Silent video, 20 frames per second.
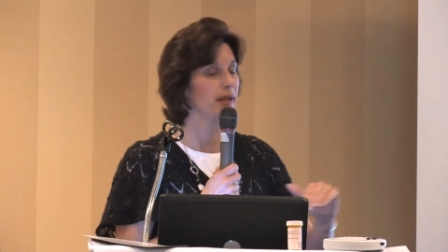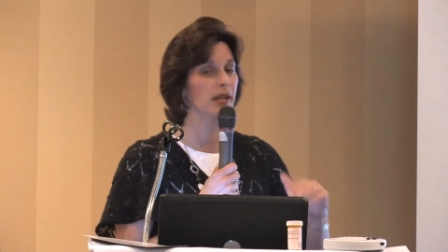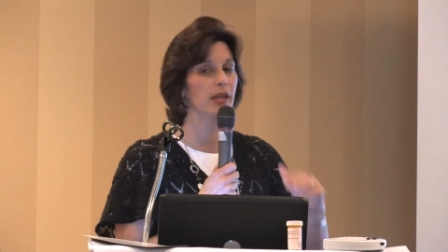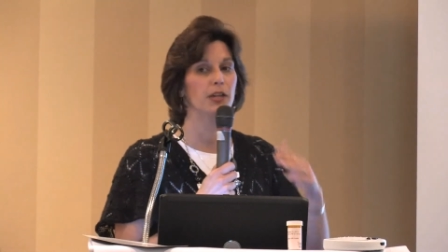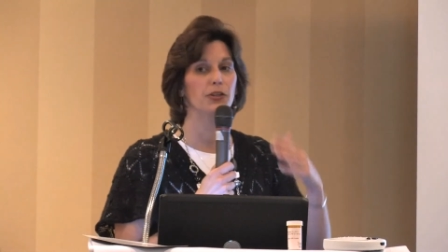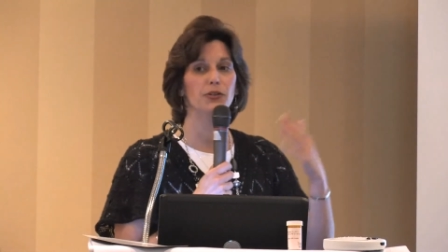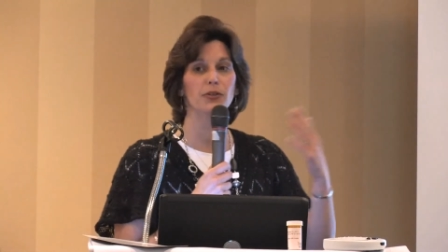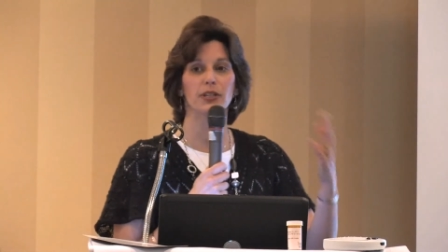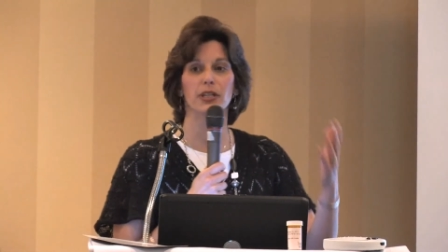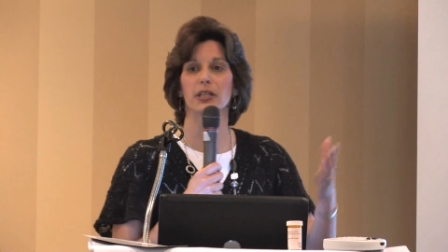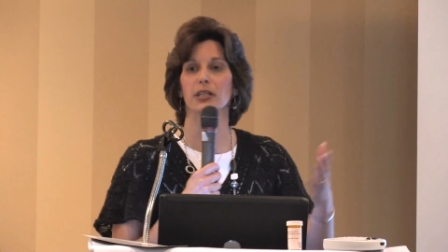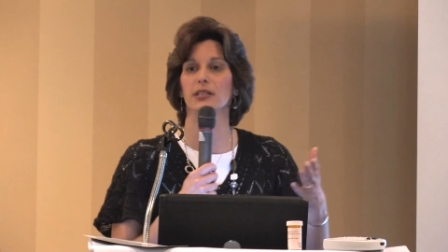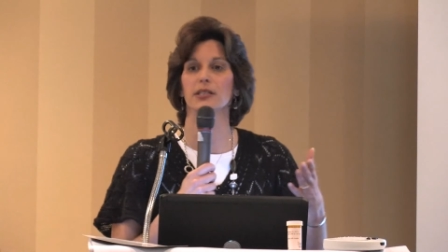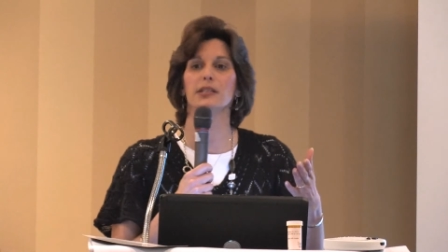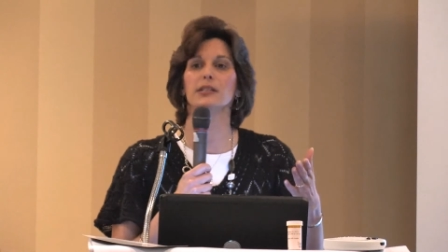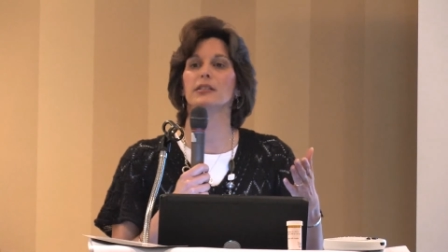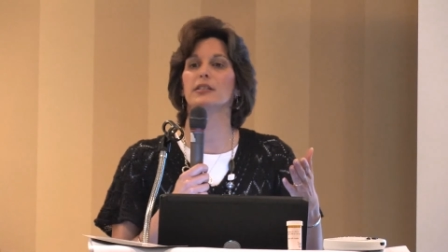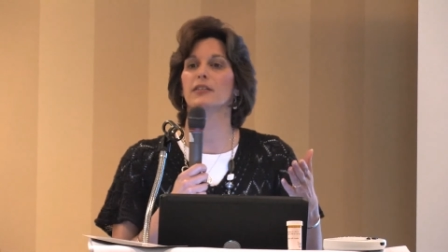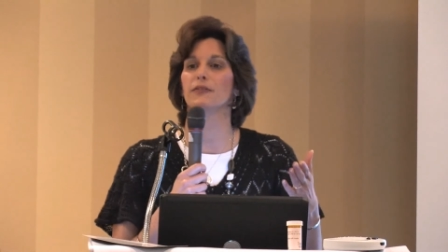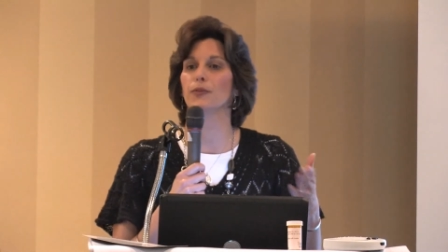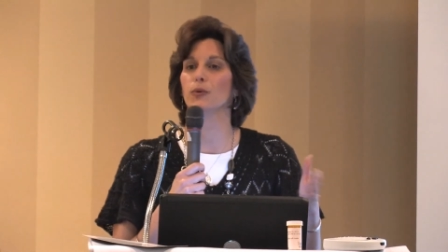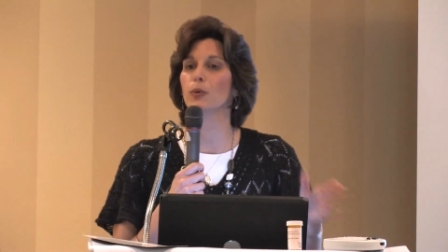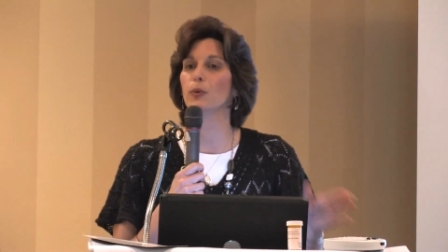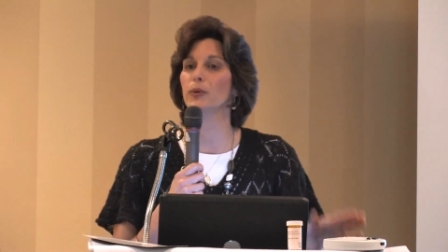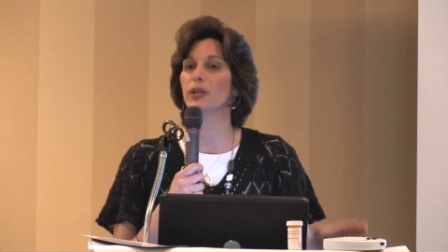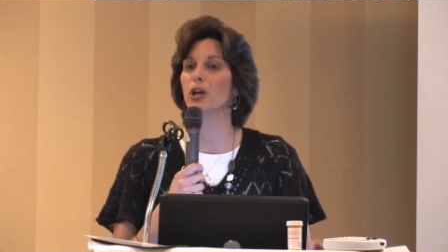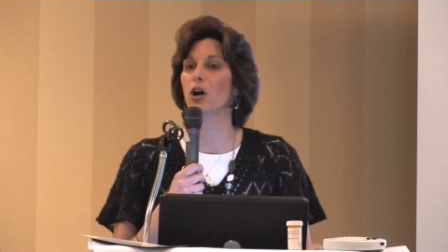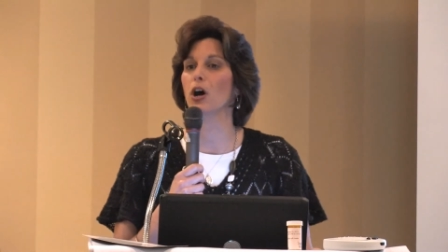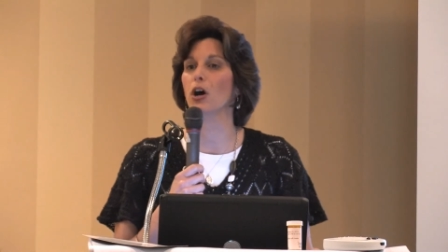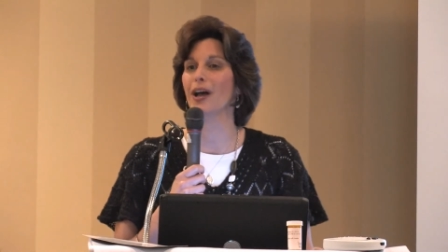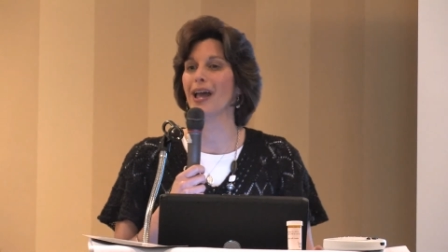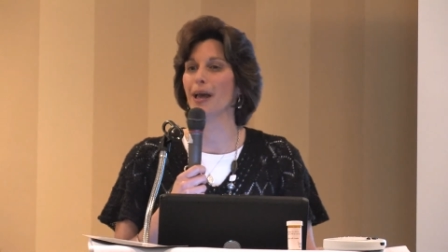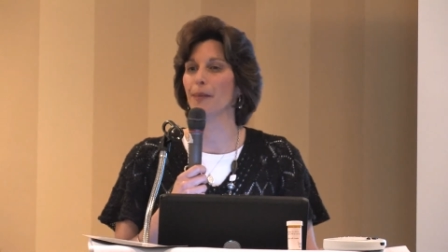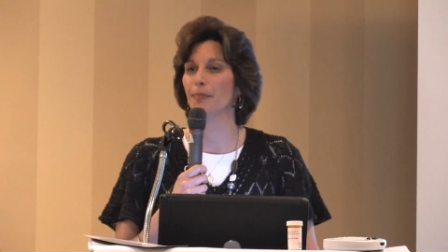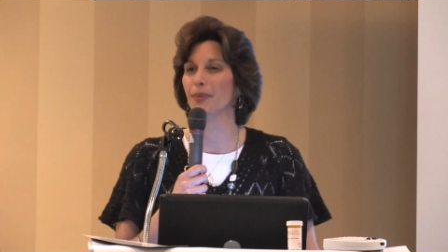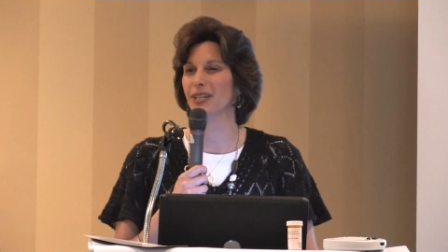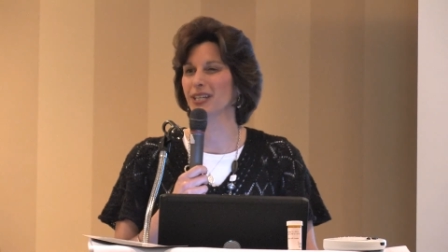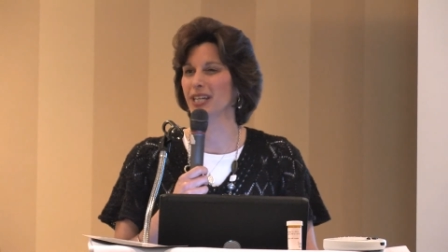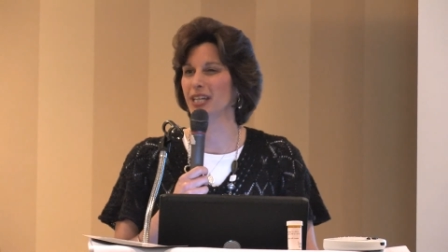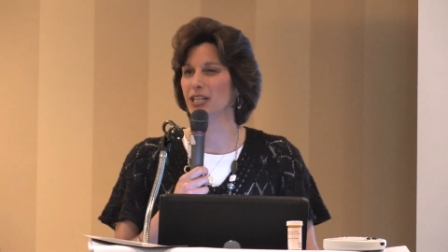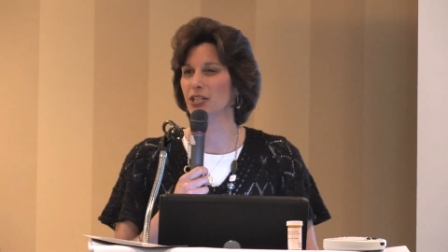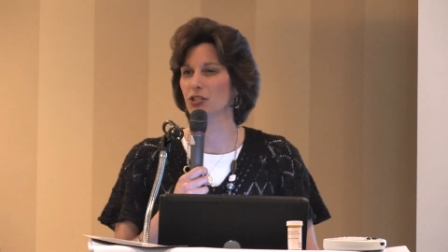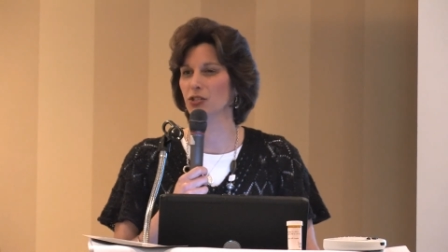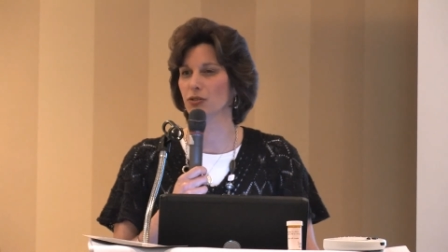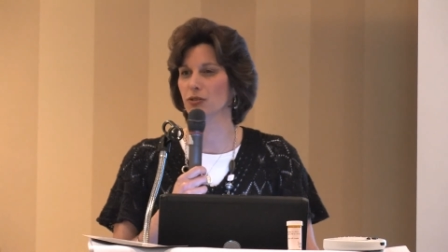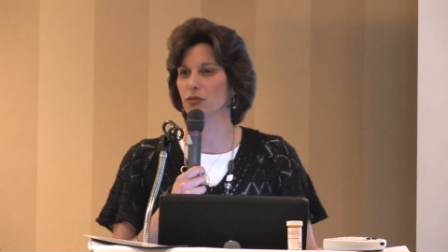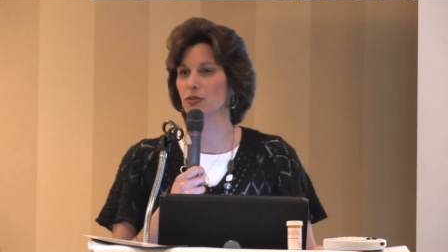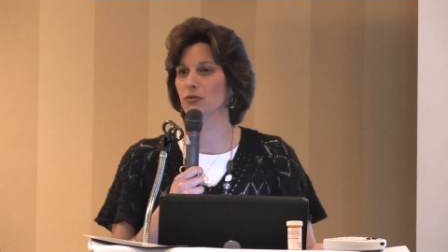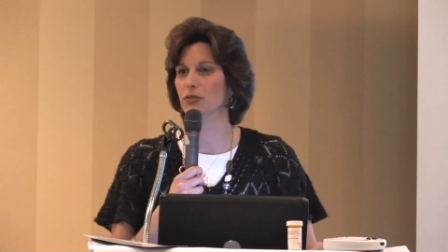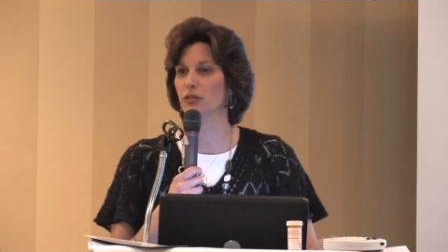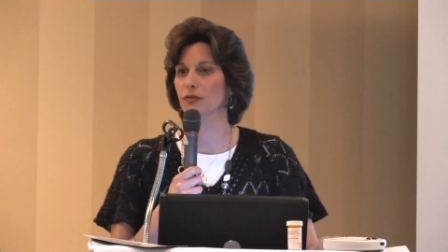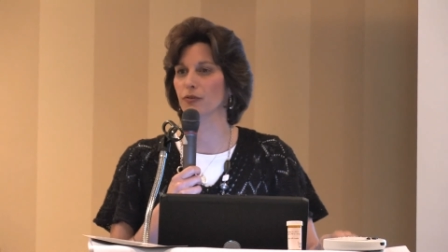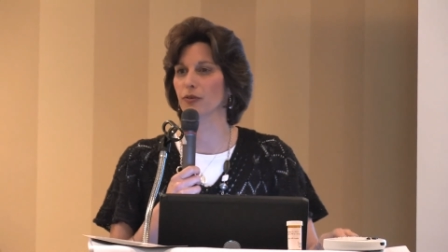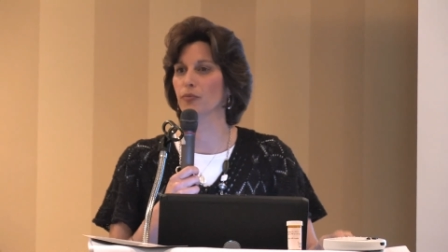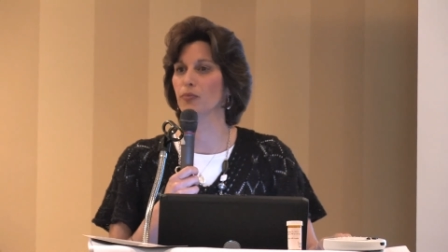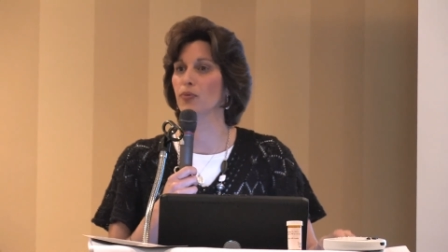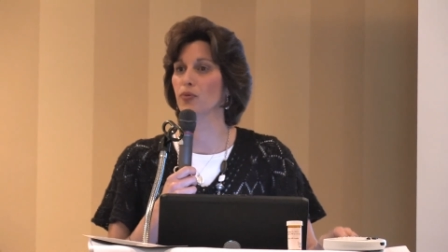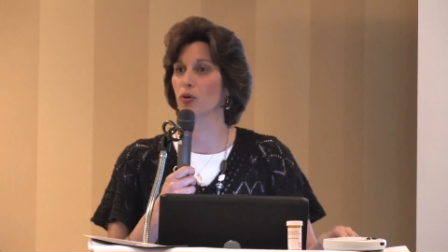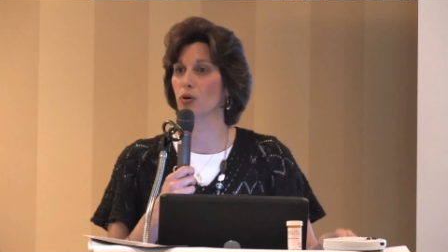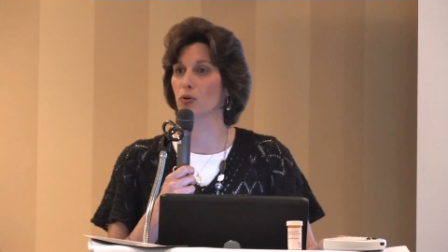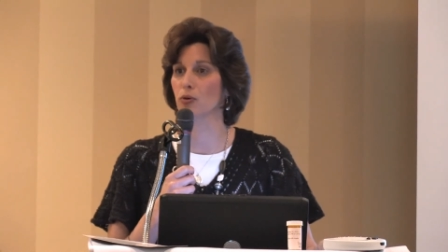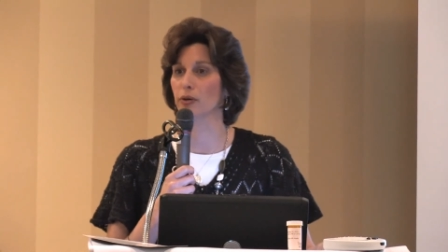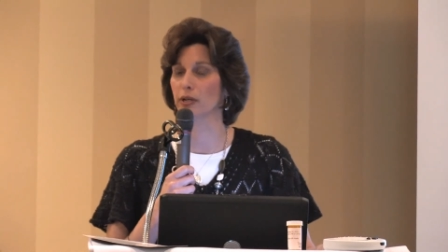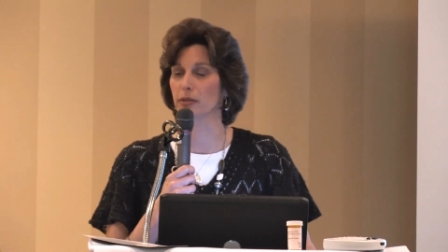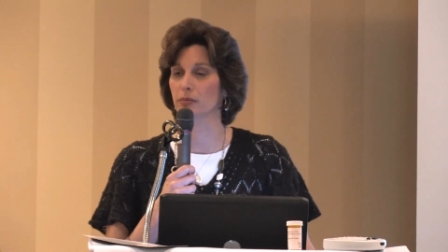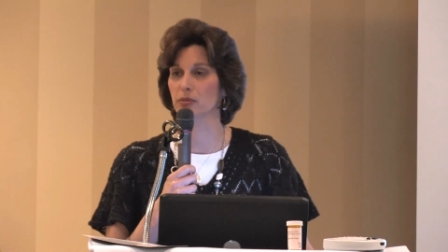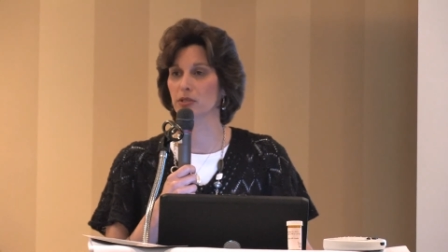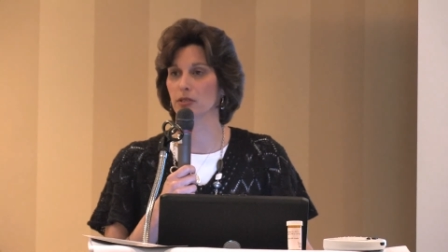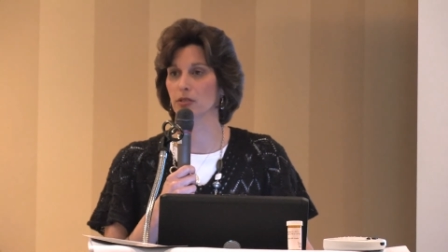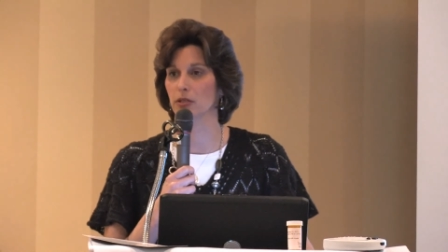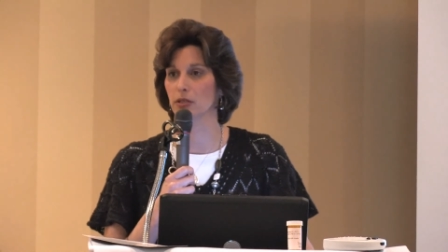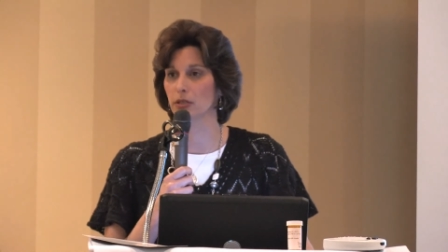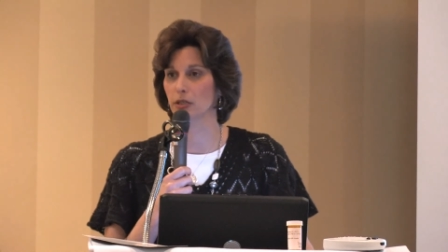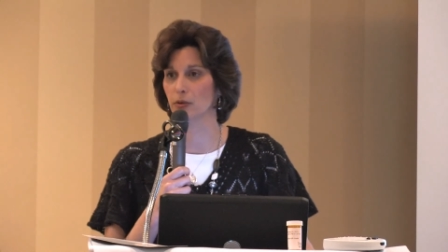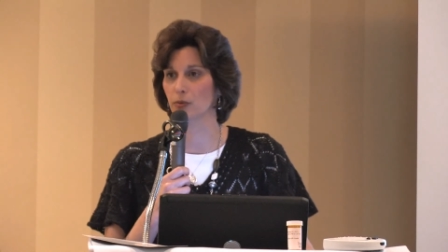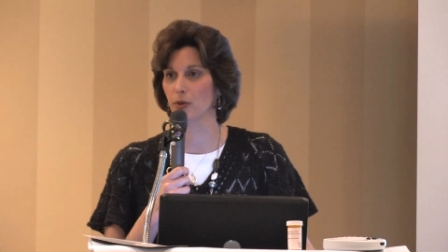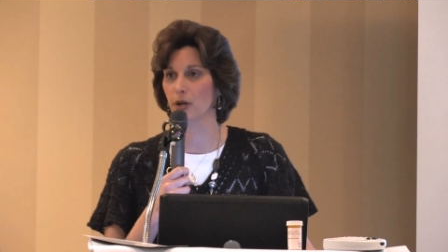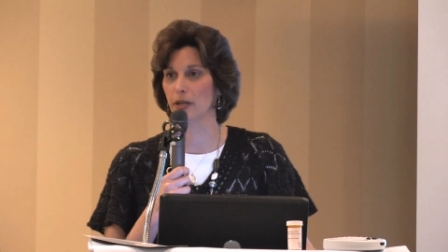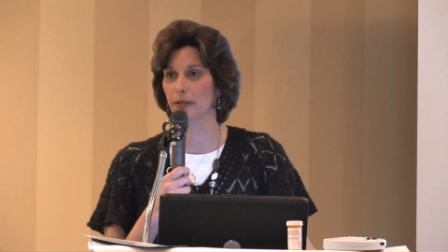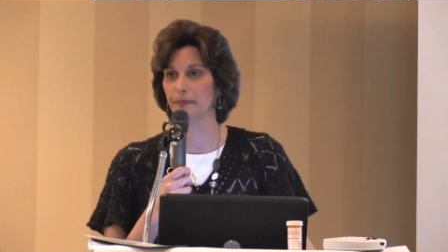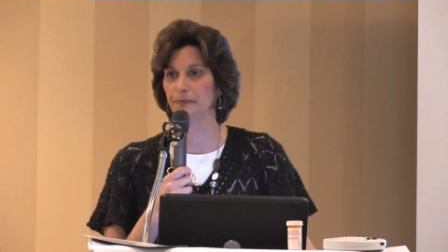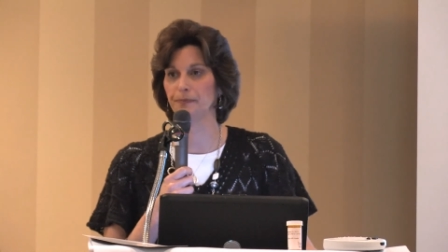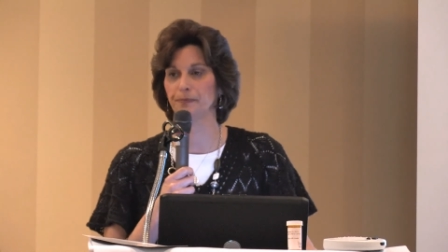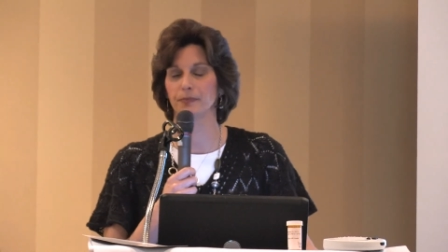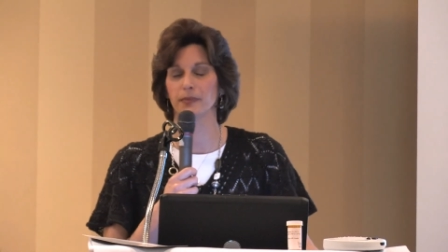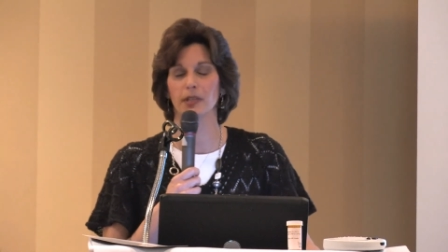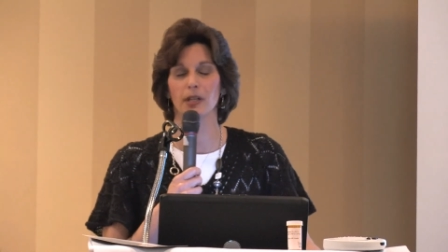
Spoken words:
and you're getting to the different, what we call applications or different programs that are going to run.